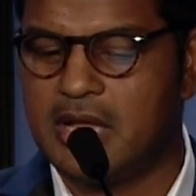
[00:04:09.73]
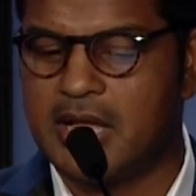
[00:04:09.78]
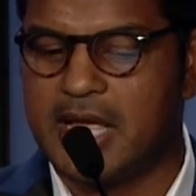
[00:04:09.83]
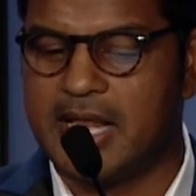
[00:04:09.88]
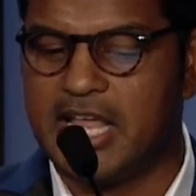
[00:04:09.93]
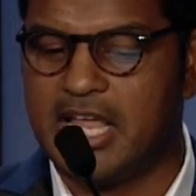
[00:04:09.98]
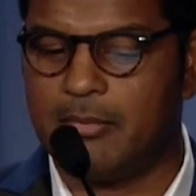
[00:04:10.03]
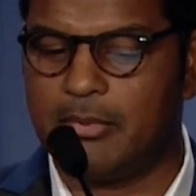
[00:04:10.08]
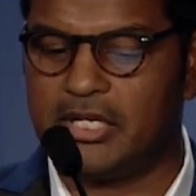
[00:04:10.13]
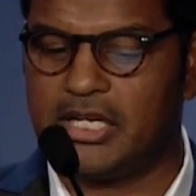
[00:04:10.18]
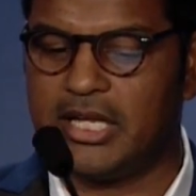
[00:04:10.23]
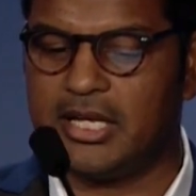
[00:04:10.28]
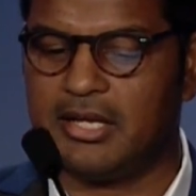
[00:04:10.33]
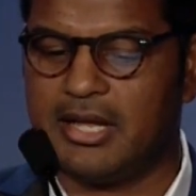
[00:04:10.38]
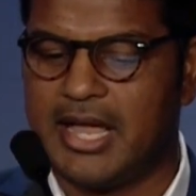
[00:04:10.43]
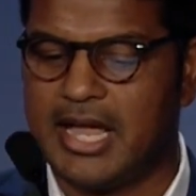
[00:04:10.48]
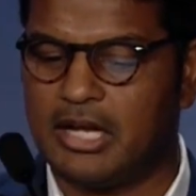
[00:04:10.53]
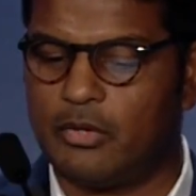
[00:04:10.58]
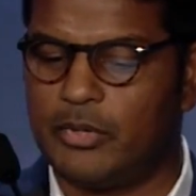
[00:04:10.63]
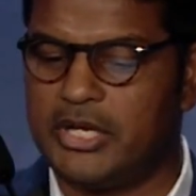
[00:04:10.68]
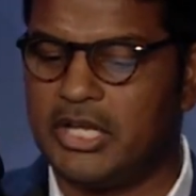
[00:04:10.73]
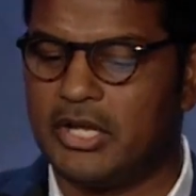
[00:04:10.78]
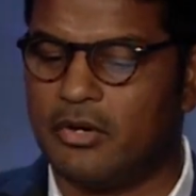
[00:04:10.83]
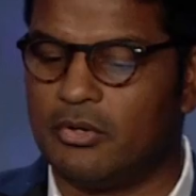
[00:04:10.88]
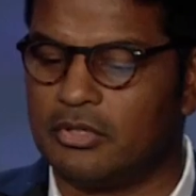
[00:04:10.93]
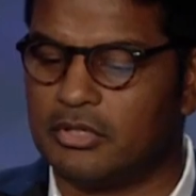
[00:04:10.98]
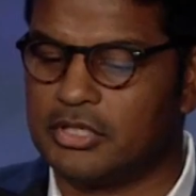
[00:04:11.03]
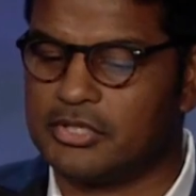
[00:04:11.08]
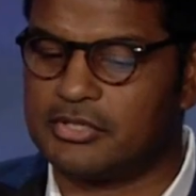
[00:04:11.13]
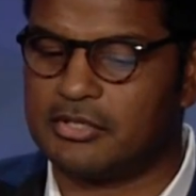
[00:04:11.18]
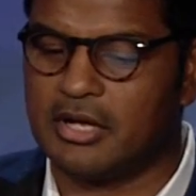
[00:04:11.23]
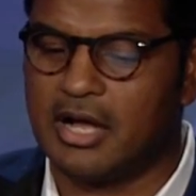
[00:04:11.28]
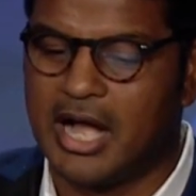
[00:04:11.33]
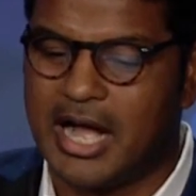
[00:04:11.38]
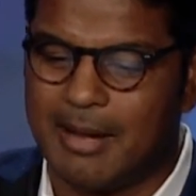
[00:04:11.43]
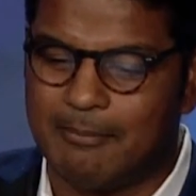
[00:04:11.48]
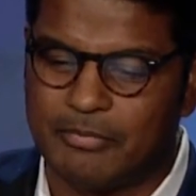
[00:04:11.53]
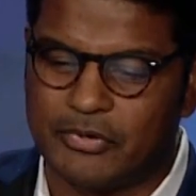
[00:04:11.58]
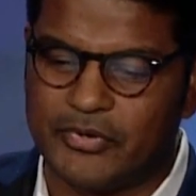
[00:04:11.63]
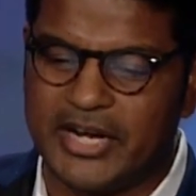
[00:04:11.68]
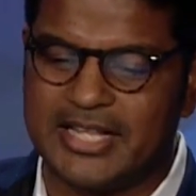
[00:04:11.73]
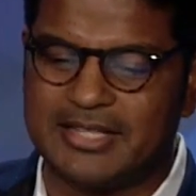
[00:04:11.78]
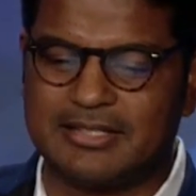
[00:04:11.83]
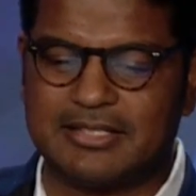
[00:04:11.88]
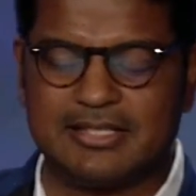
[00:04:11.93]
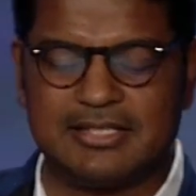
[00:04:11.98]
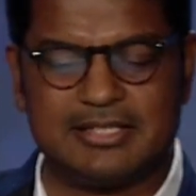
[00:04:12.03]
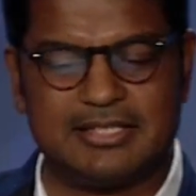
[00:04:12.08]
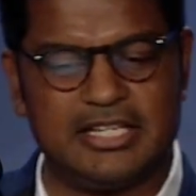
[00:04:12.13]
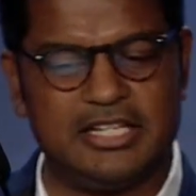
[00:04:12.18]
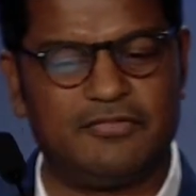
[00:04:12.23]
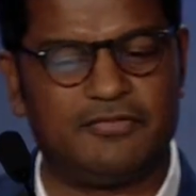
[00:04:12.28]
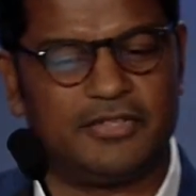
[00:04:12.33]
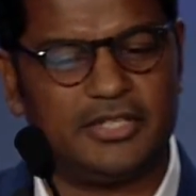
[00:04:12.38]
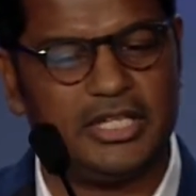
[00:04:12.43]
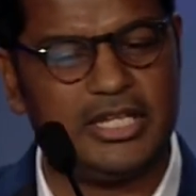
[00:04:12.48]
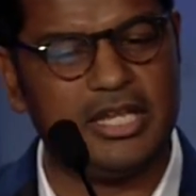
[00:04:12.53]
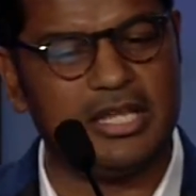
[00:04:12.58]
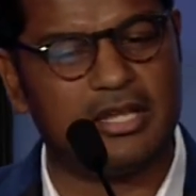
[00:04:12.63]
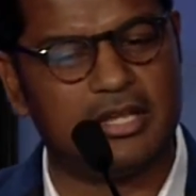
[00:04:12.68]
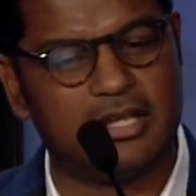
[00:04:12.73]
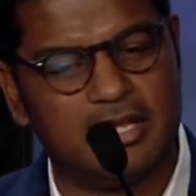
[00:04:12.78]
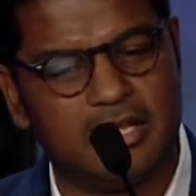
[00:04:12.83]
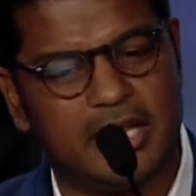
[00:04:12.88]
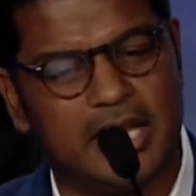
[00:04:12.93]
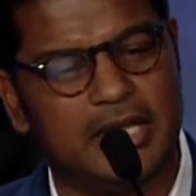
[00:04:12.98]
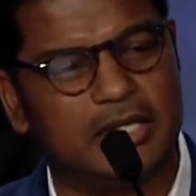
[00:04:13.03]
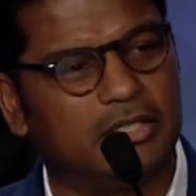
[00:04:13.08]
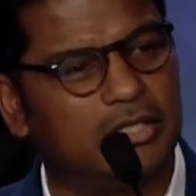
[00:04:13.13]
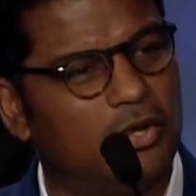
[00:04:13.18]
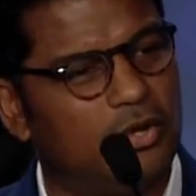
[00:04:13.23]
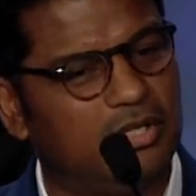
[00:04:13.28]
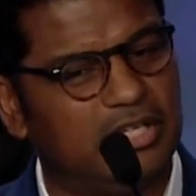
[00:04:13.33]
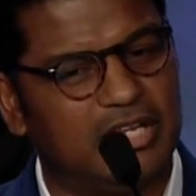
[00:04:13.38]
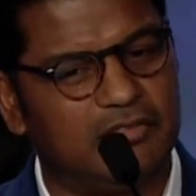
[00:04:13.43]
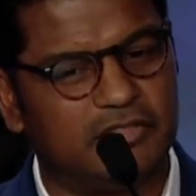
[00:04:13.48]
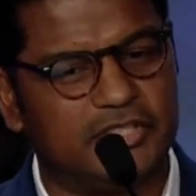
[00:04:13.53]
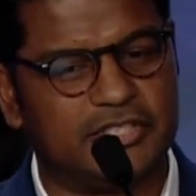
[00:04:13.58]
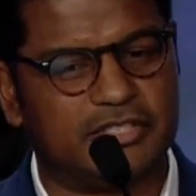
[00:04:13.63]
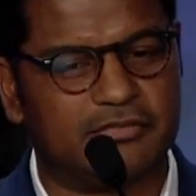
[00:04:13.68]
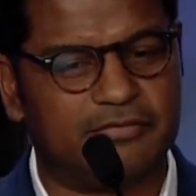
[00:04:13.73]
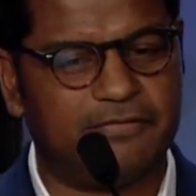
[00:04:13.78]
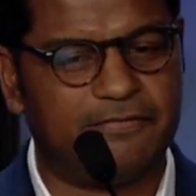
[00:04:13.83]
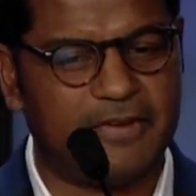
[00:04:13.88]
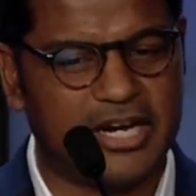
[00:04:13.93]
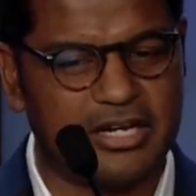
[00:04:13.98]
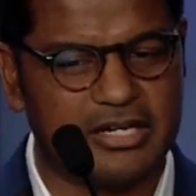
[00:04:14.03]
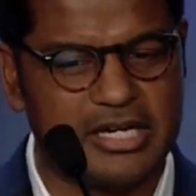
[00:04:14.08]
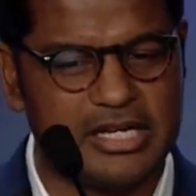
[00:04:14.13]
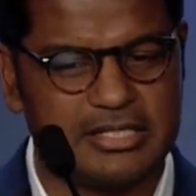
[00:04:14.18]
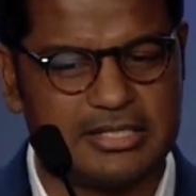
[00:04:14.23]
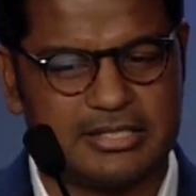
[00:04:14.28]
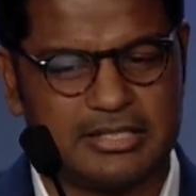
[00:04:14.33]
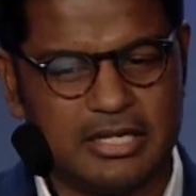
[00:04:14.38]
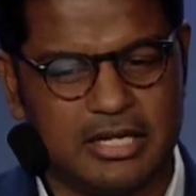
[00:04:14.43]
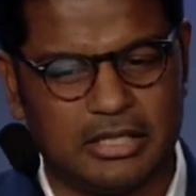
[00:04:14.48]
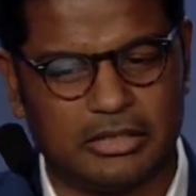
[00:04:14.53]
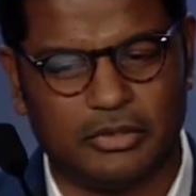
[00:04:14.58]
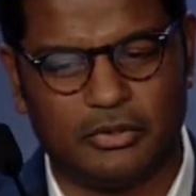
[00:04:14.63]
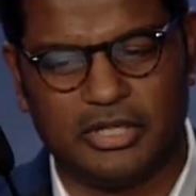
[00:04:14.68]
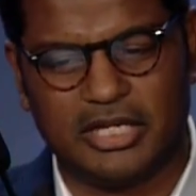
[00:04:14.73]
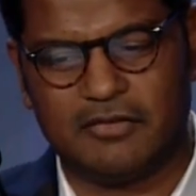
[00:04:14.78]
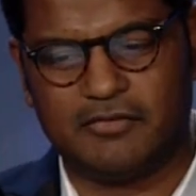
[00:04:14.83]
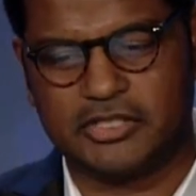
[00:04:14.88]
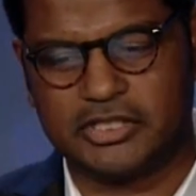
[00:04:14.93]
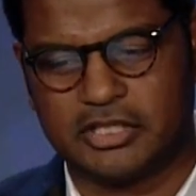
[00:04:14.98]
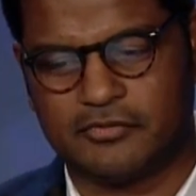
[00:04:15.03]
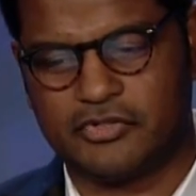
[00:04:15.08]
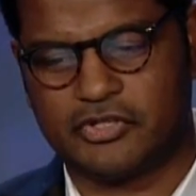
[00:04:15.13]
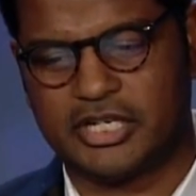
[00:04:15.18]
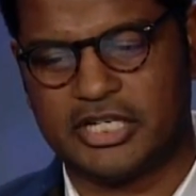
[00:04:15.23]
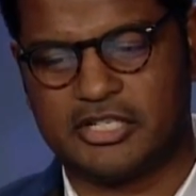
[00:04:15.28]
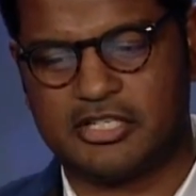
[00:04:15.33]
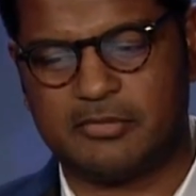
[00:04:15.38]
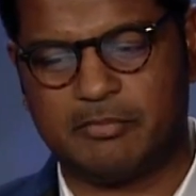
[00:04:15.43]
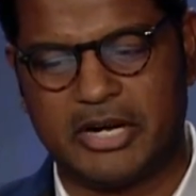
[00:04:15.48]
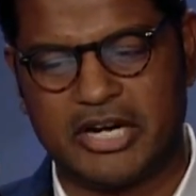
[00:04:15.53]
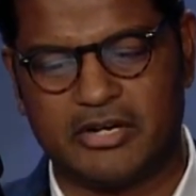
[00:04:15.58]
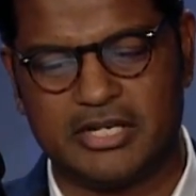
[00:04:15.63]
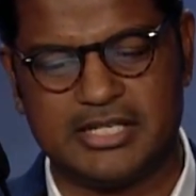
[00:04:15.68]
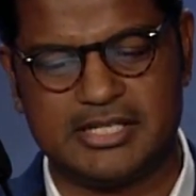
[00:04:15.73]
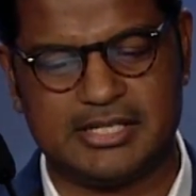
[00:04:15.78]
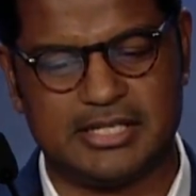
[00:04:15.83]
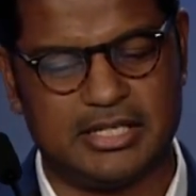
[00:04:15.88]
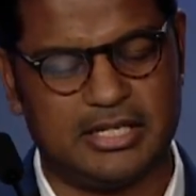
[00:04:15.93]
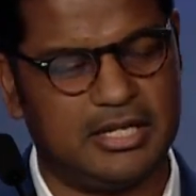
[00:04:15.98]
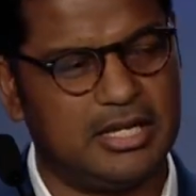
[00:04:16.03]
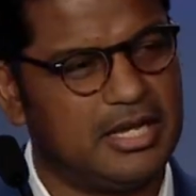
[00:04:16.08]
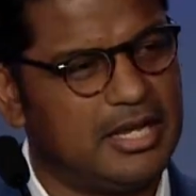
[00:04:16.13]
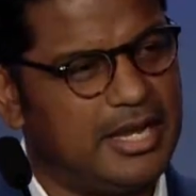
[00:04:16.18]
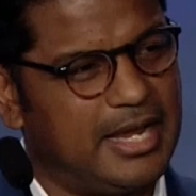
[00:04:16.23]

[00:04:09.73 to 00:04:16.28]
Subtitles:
enabling equity owners to operate deceitfully in low levels of fairness, low levels of transparency,